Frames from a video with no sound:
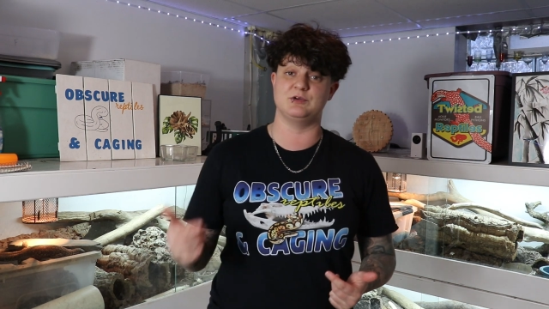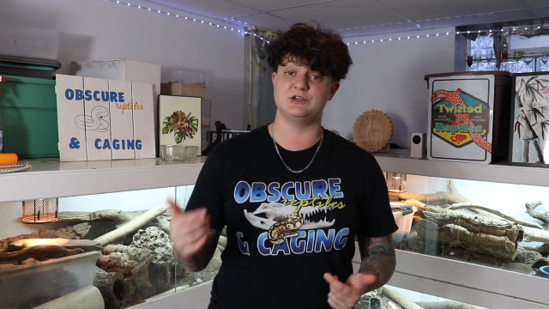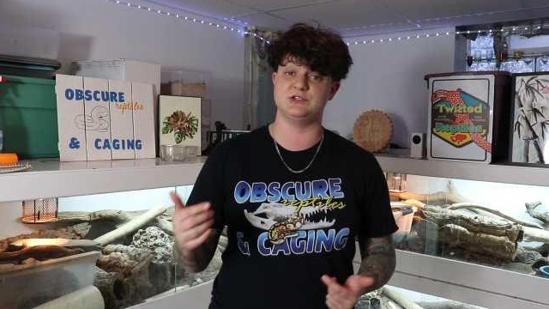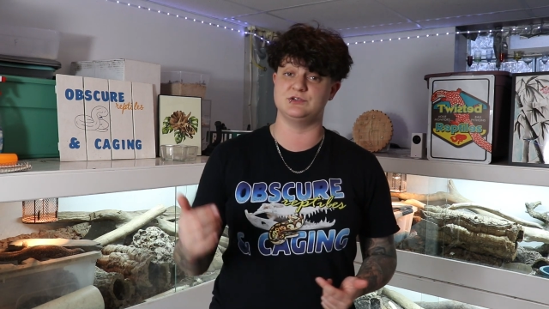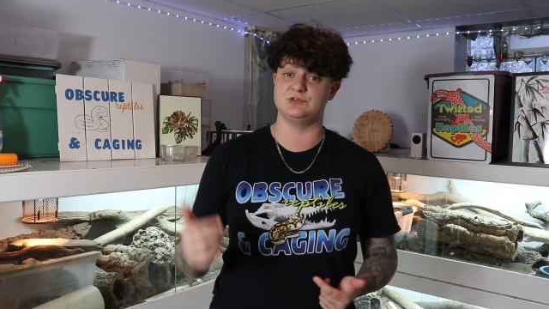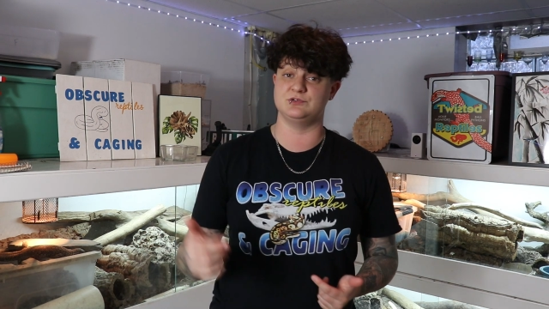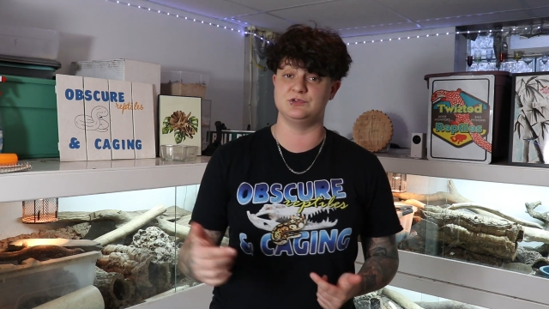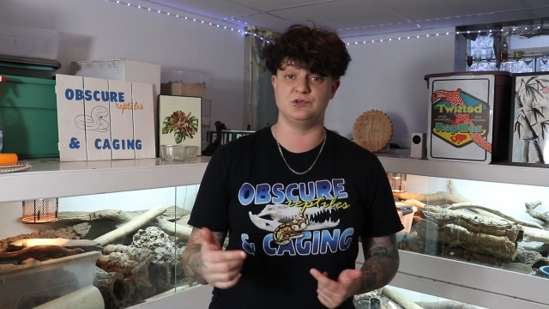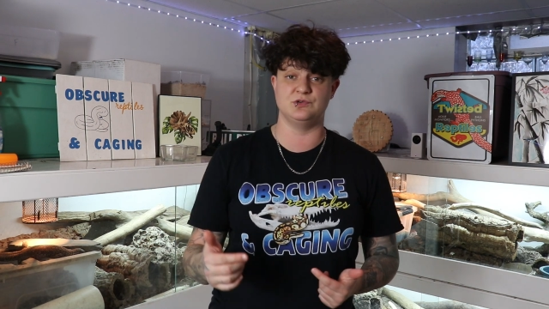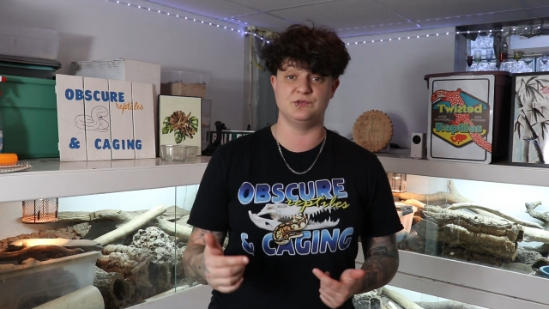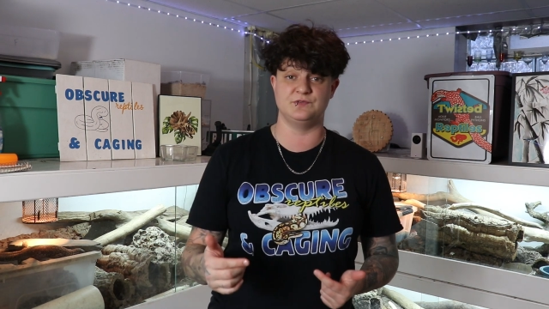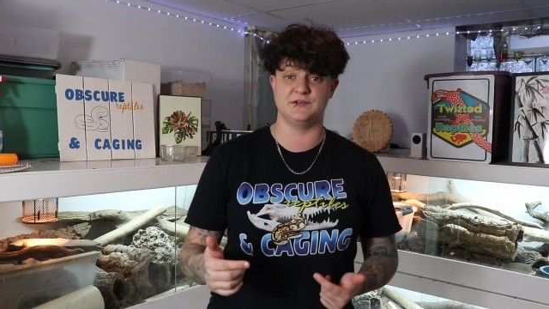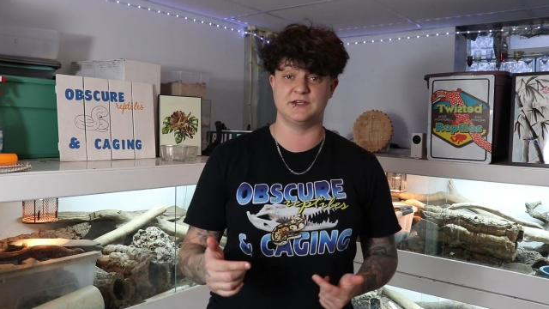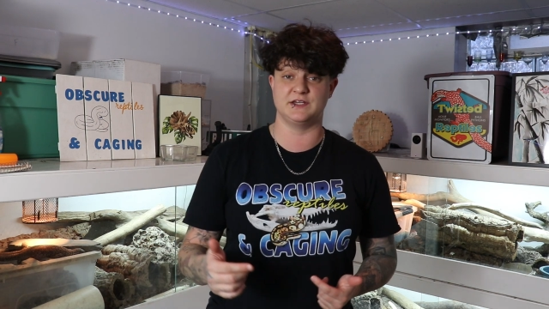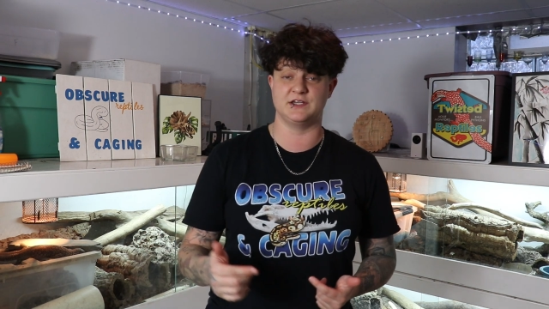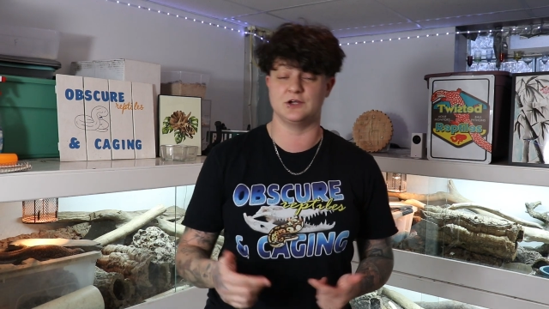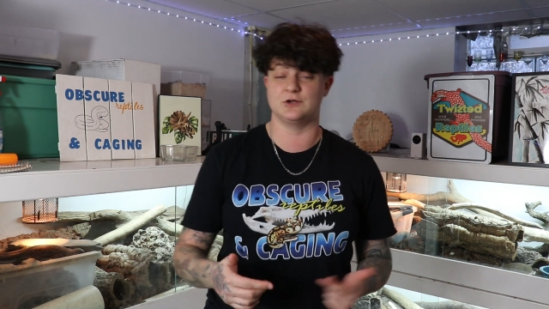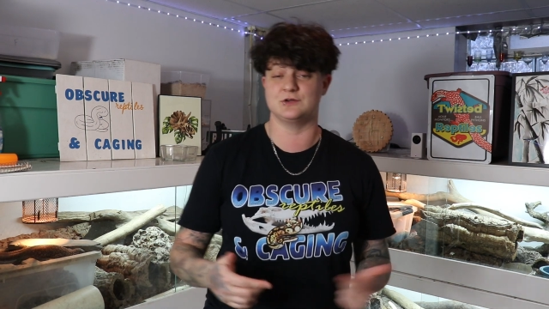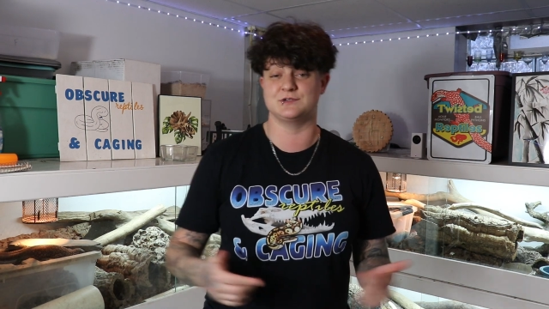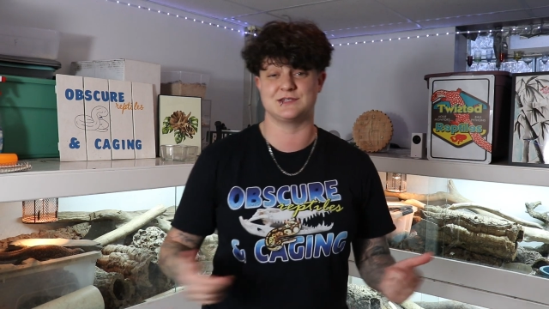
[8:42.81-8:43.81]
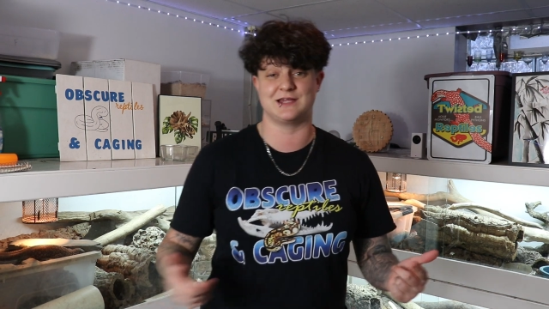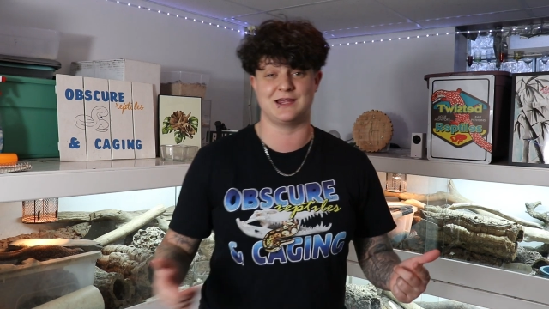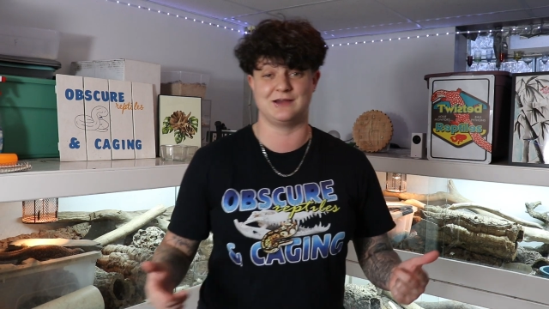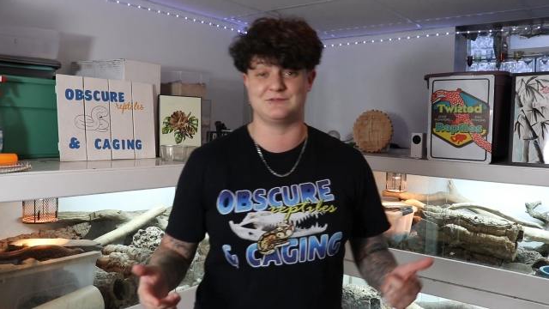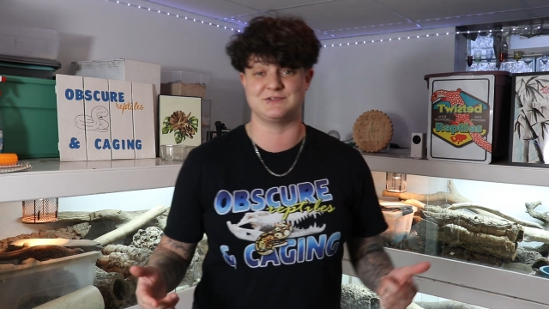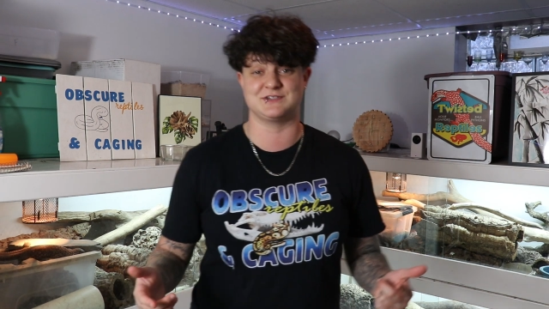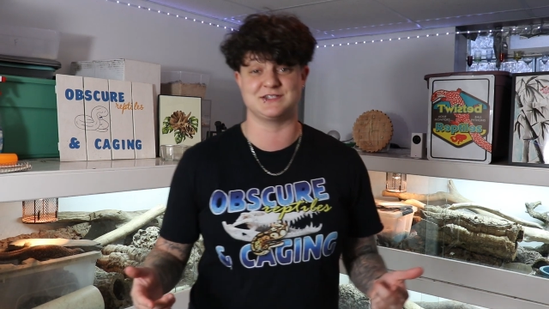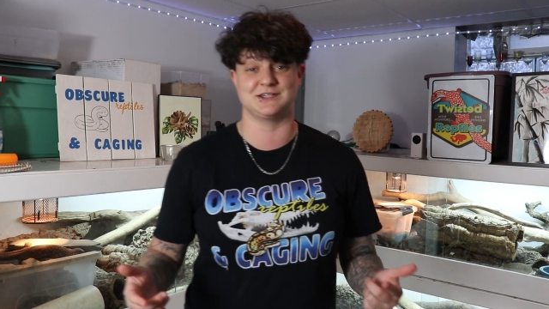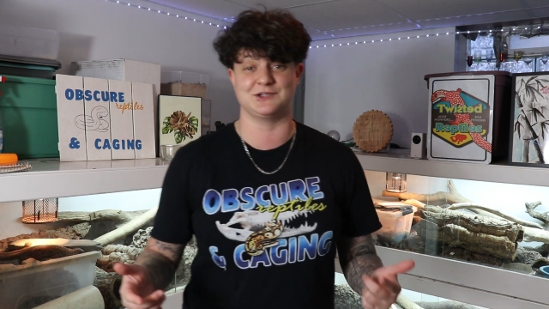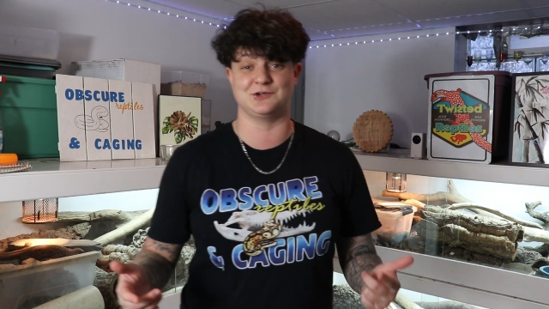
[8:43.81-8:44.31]
We do new videos
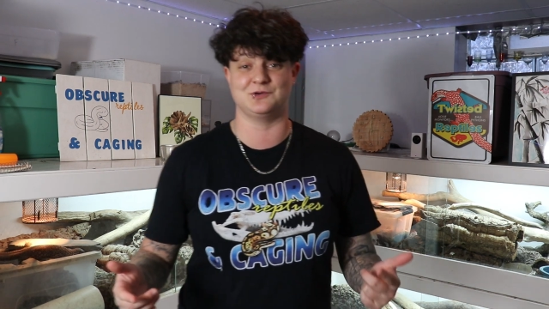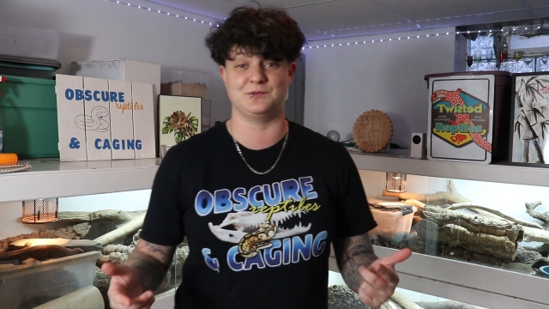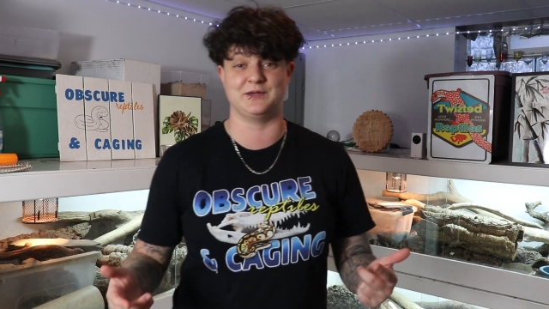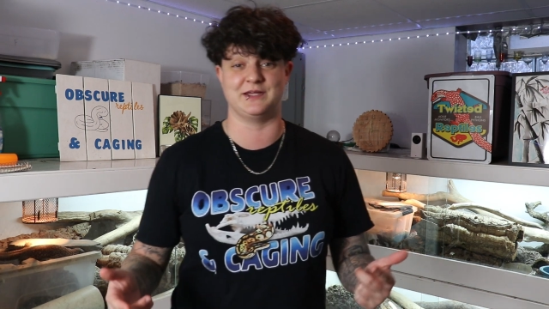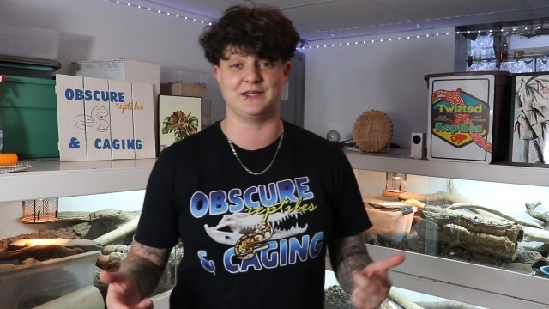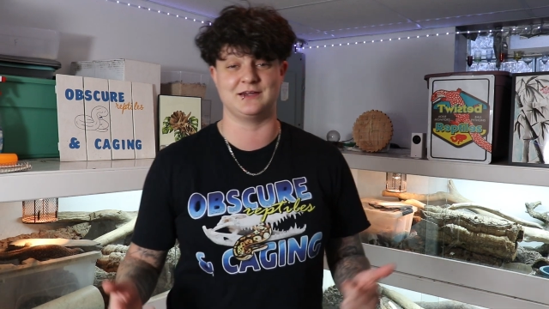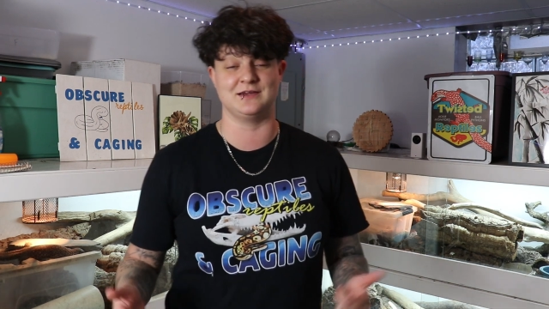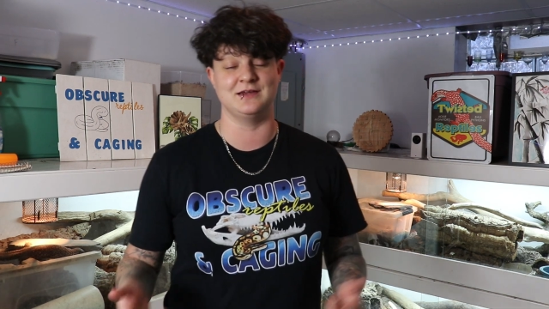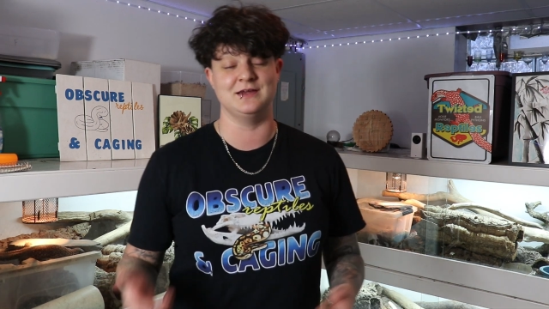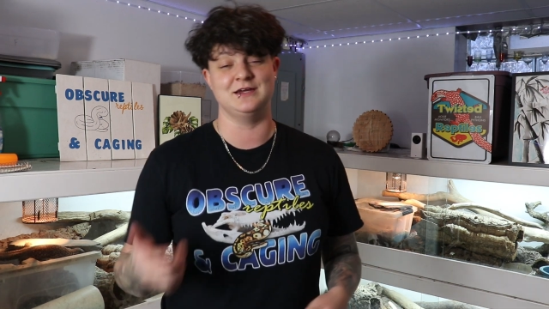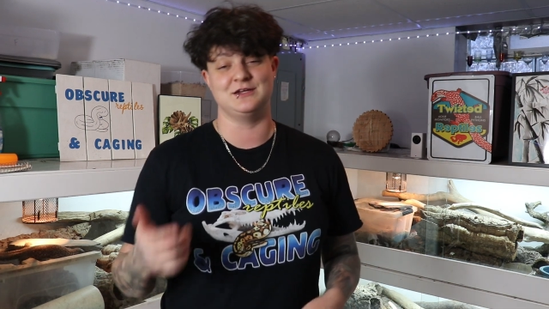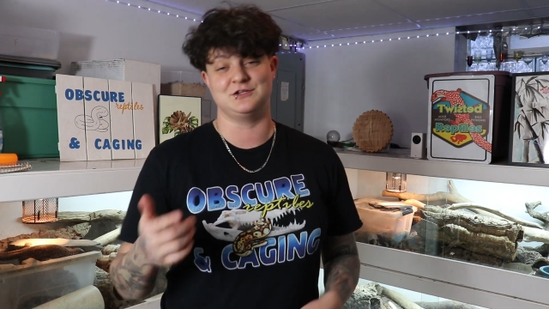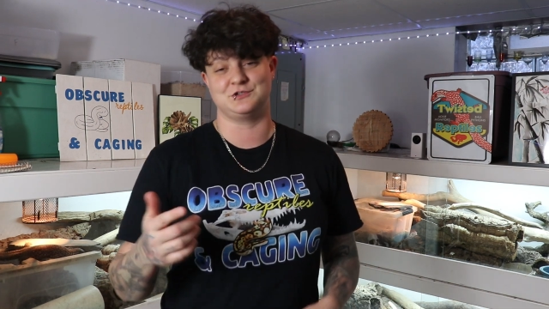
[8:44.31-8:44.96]
every single week.